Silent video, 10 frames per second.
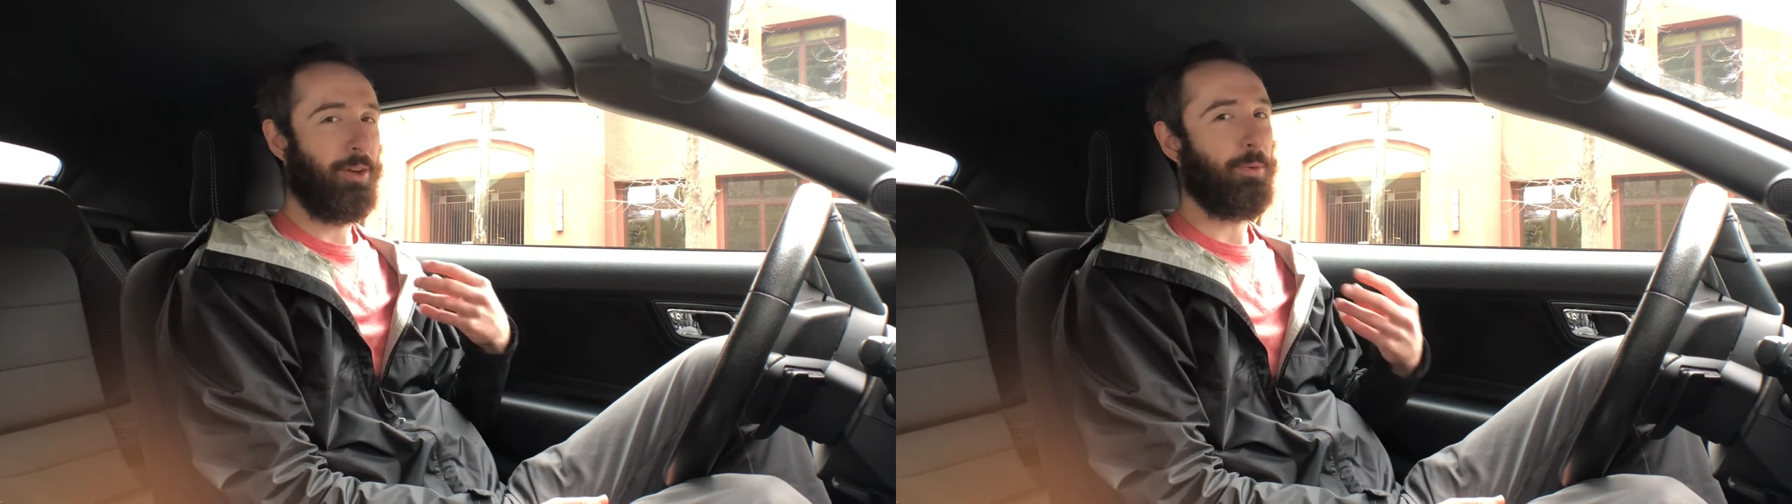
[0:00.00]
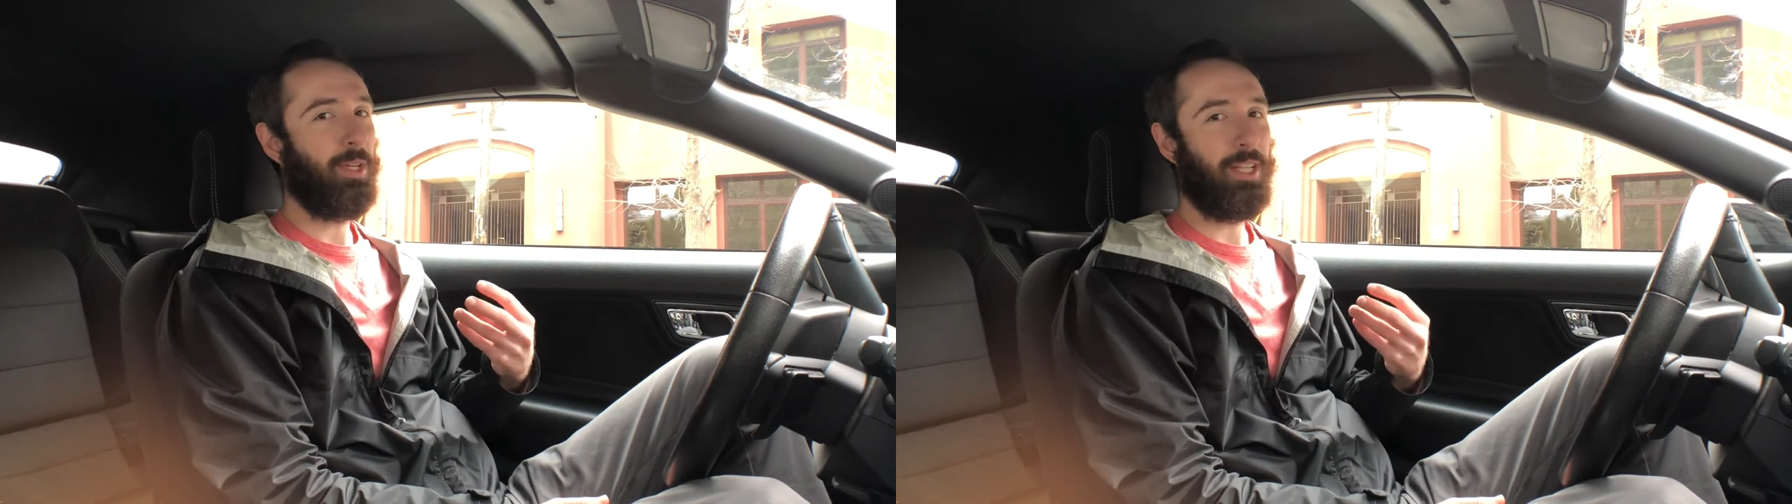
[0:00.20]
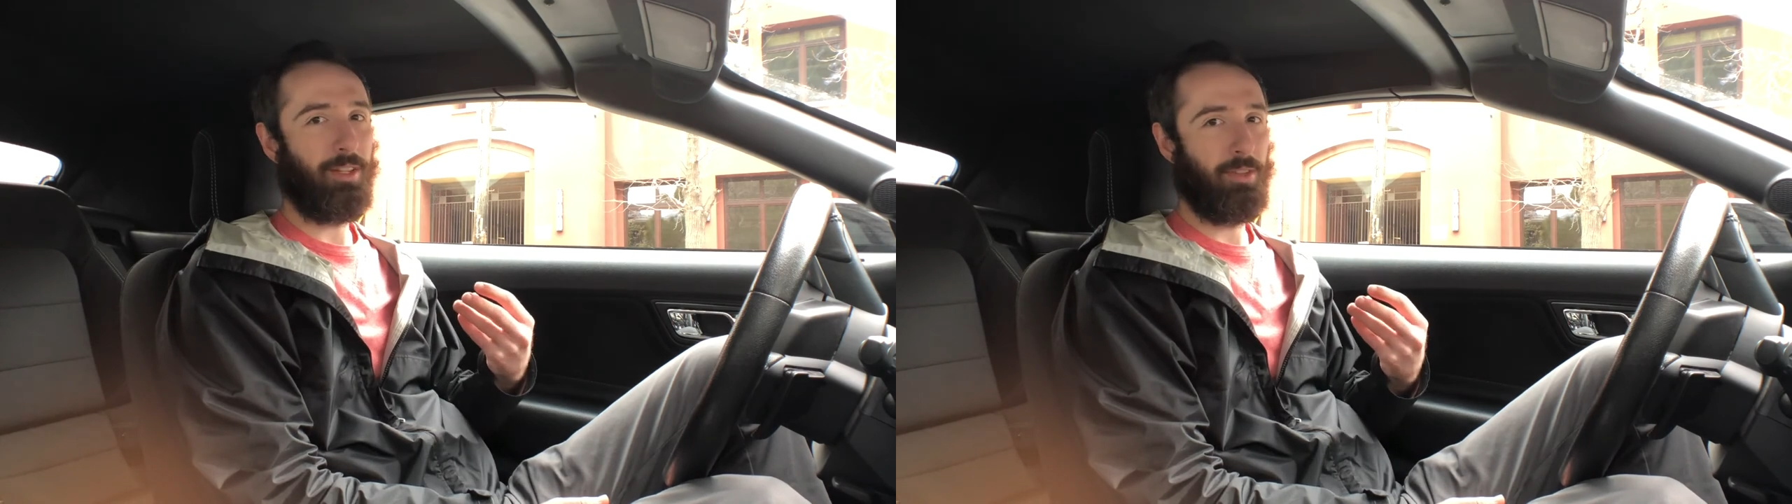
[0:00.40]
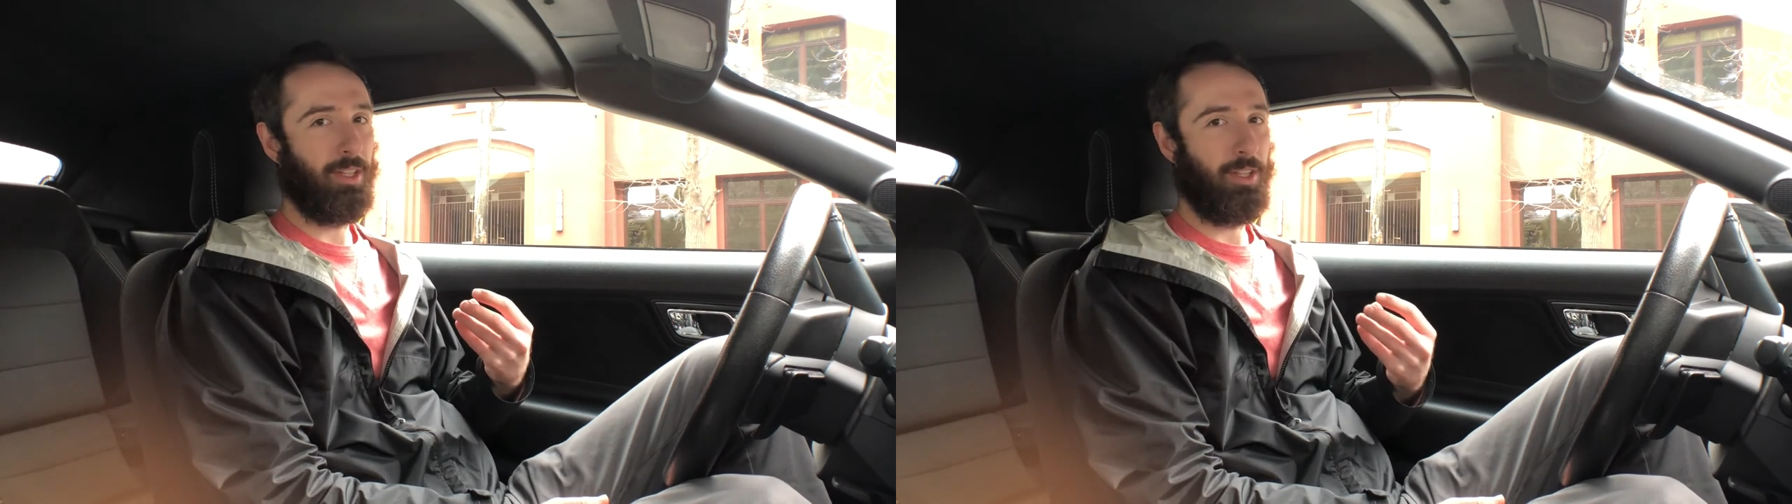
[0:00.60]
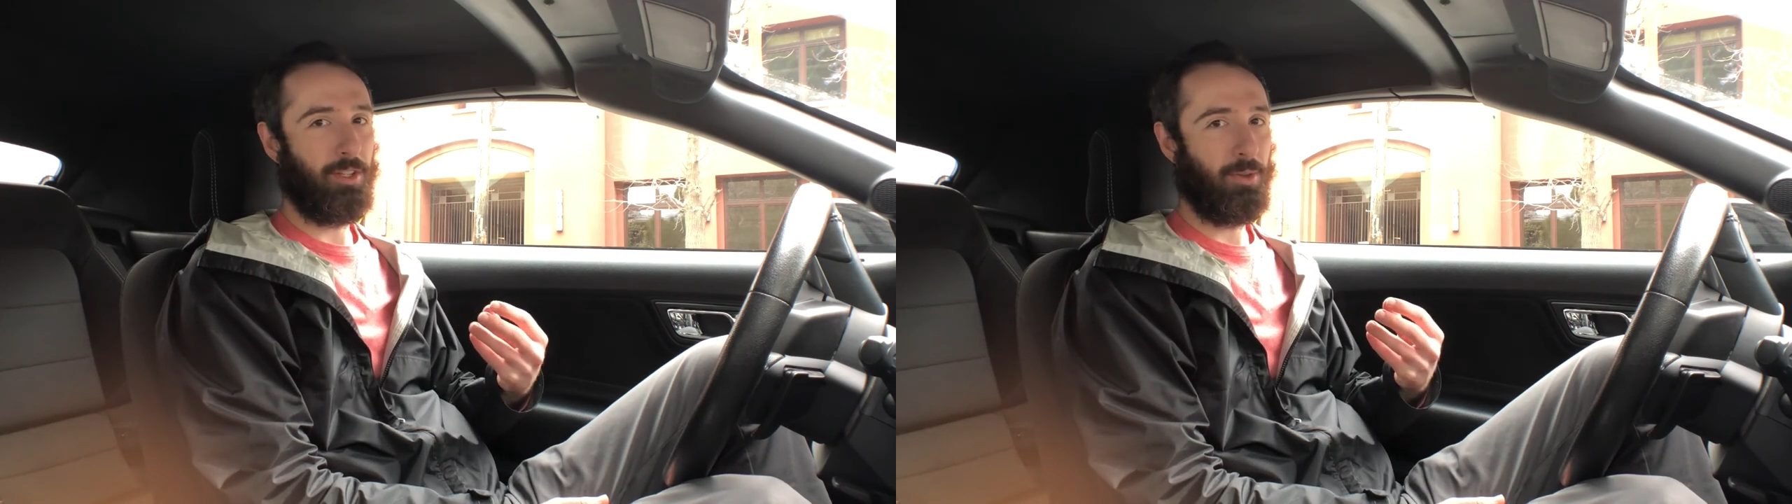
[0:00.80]
really
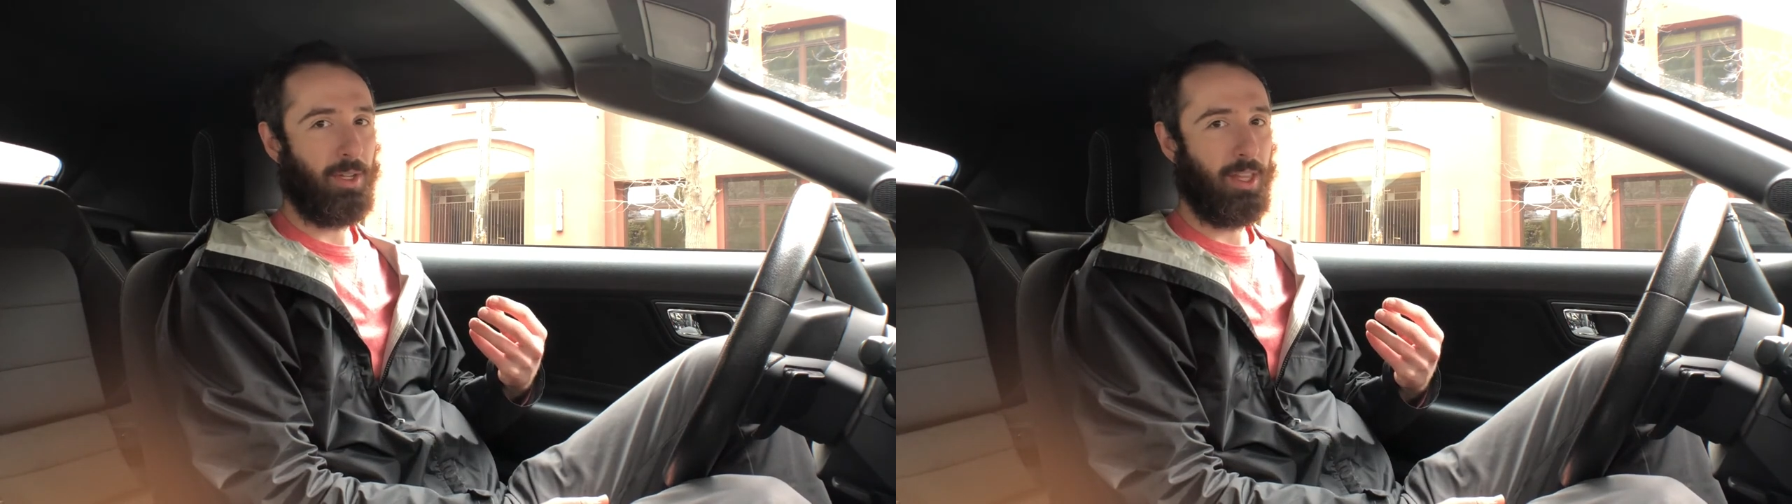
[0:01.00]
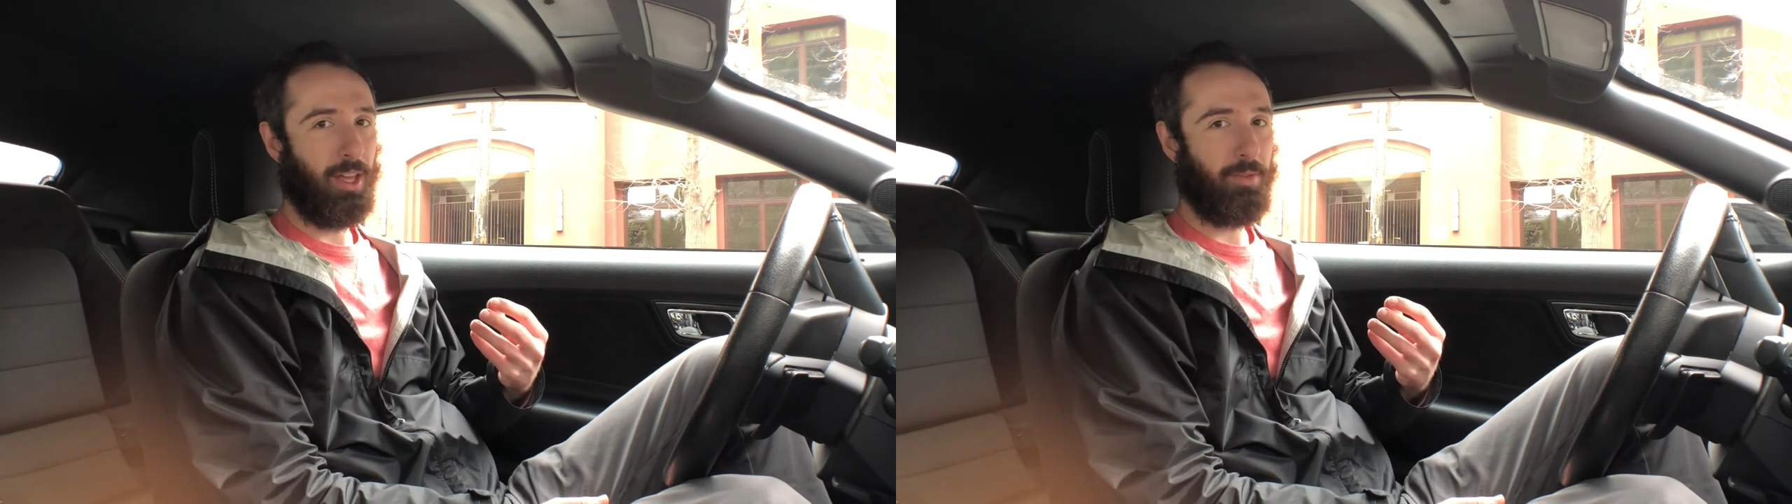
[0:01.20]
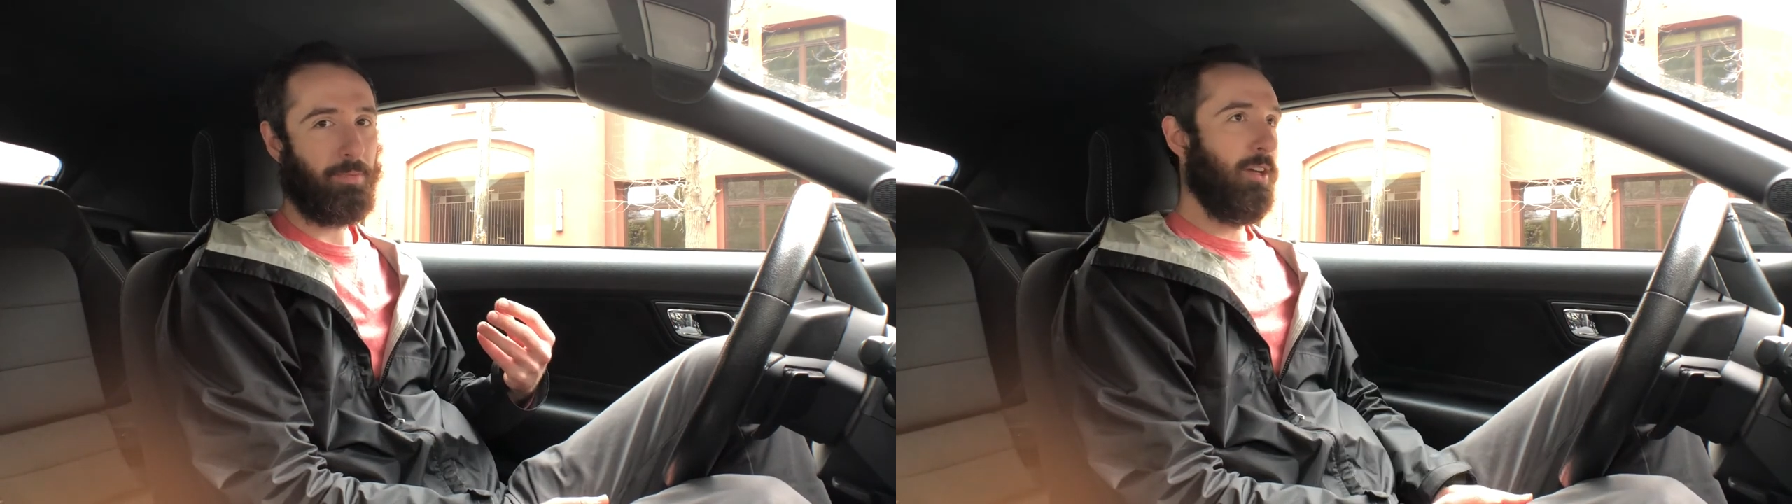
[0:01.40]
really enjoyed that